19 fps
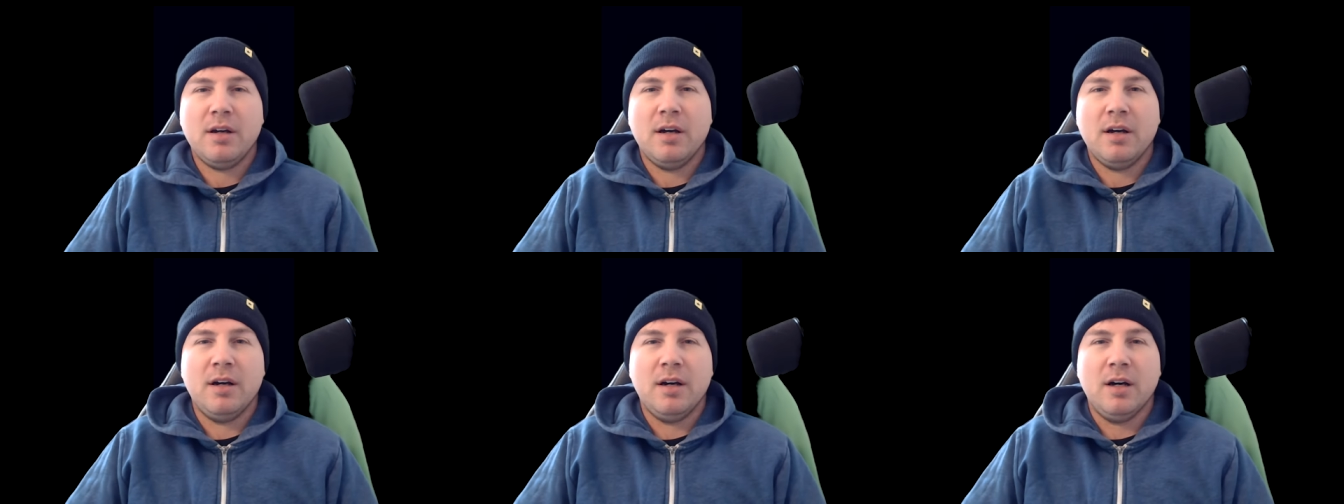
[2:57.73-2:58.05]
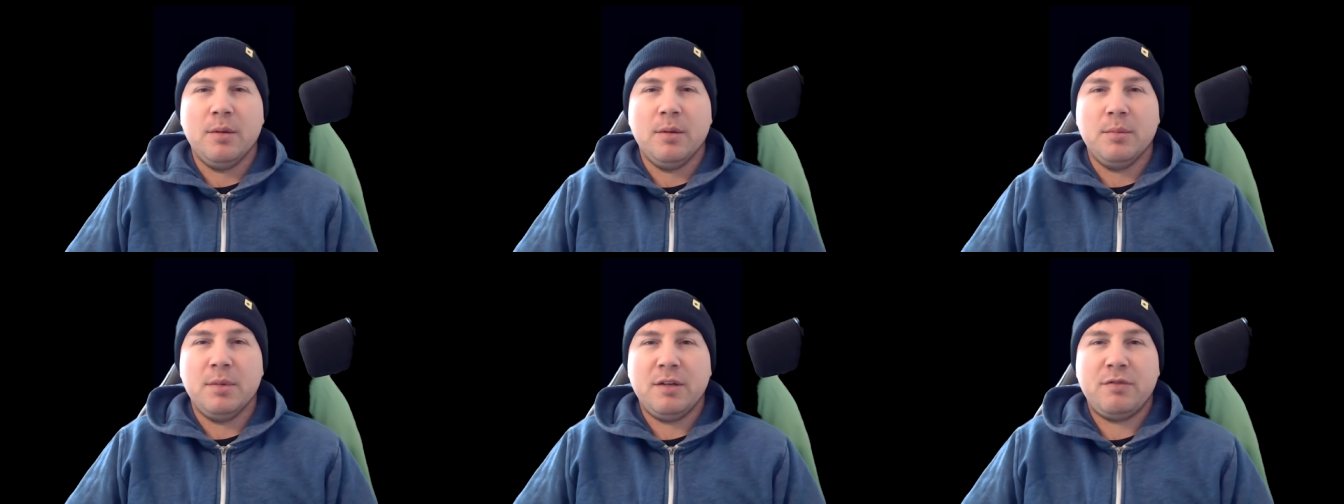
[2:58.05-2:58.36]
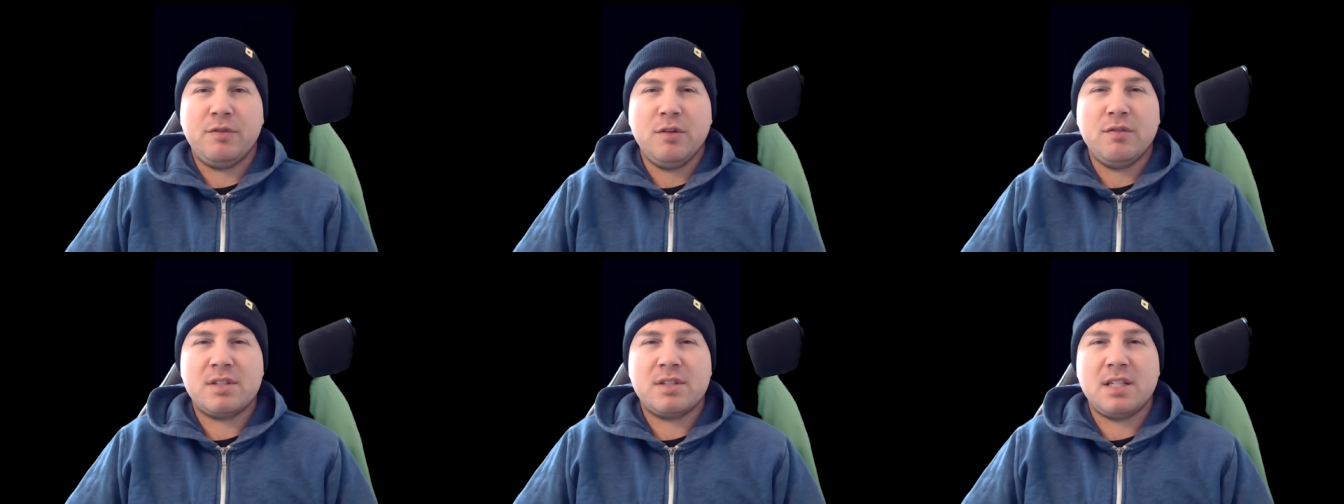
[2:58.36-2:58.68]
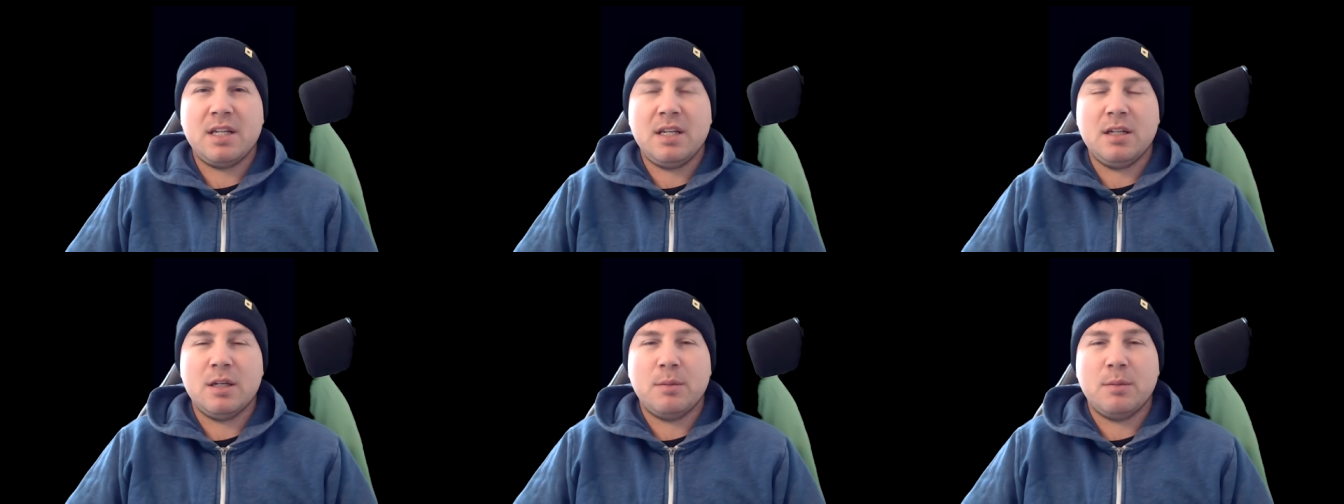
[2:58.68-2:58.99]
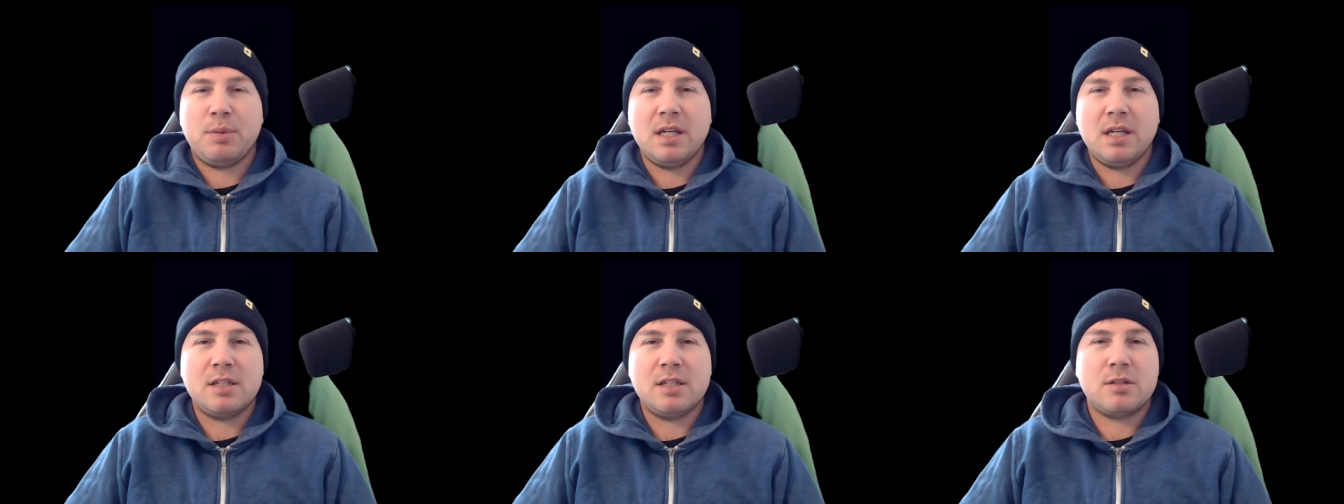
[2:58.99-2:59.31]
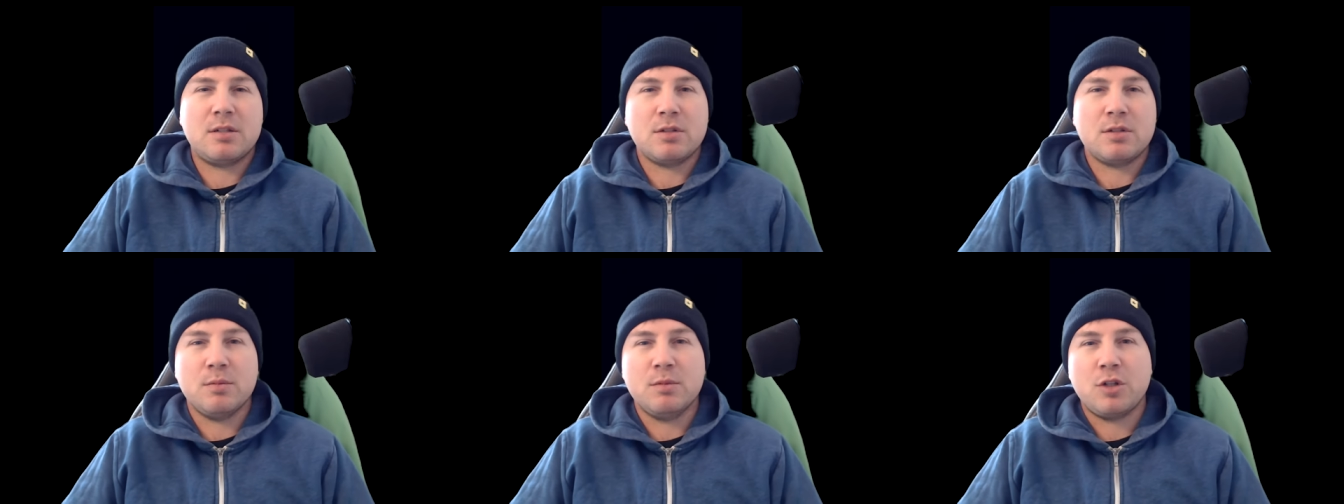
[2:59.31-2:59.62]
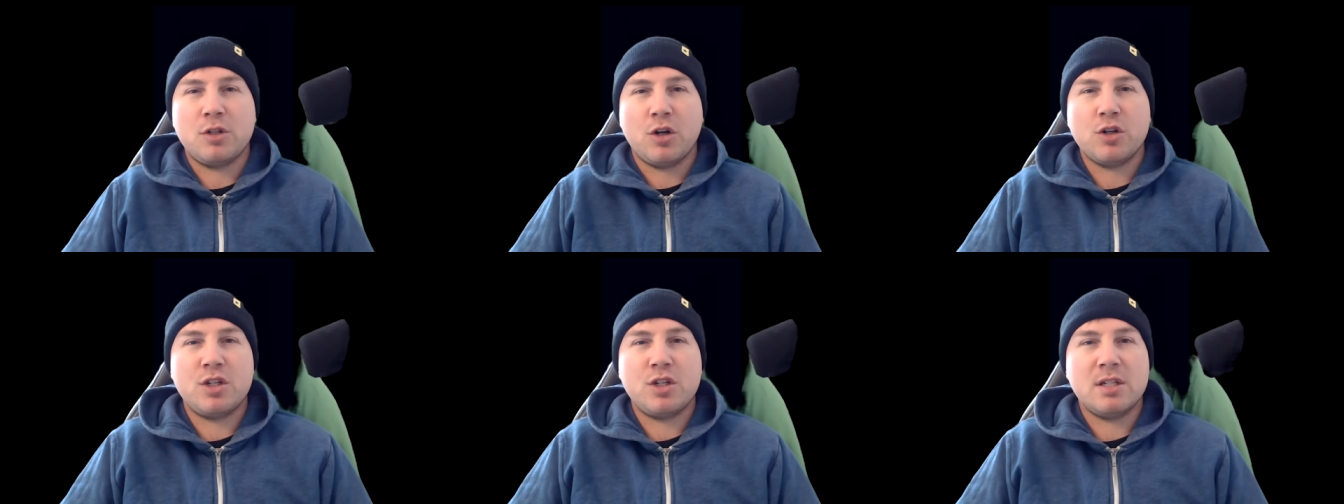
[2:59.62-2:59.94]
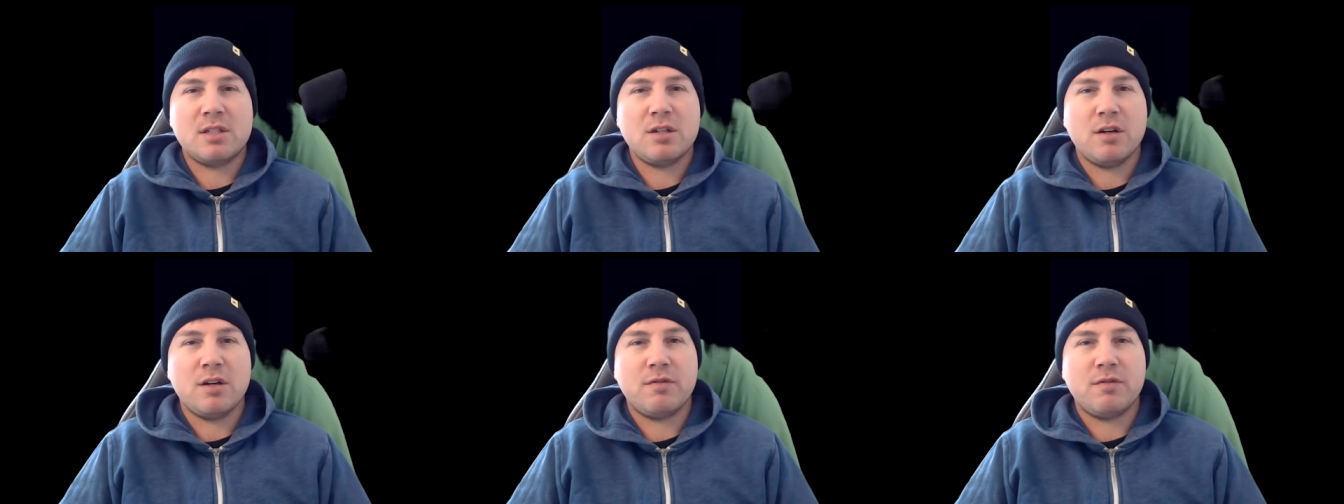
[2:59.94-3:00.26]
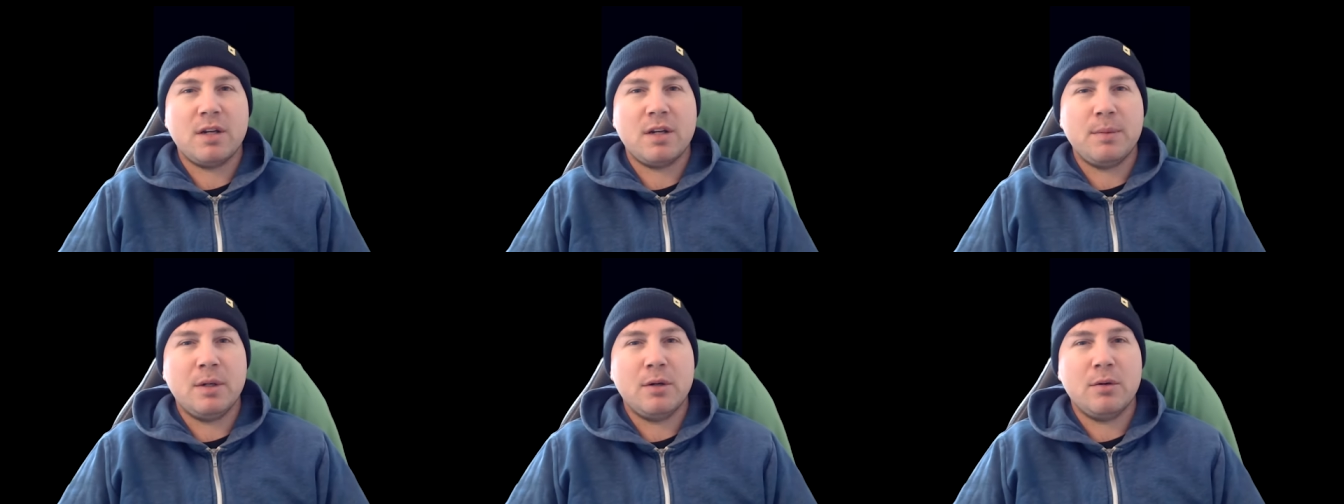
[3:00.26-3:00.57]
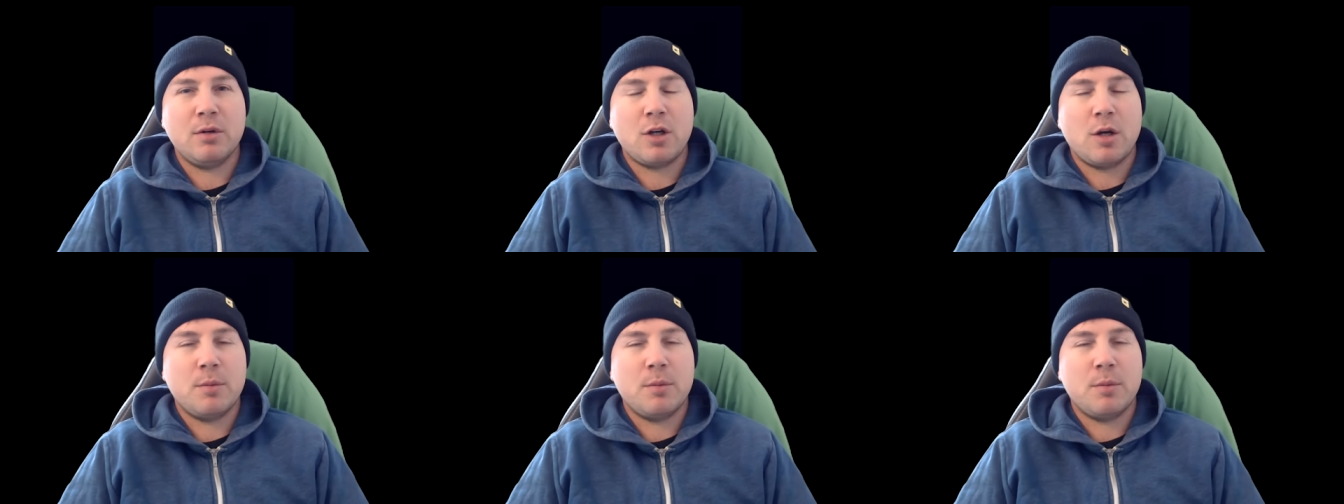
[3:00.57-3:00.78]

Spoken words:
If you've seen the police do some dodgy stuff, let me know in the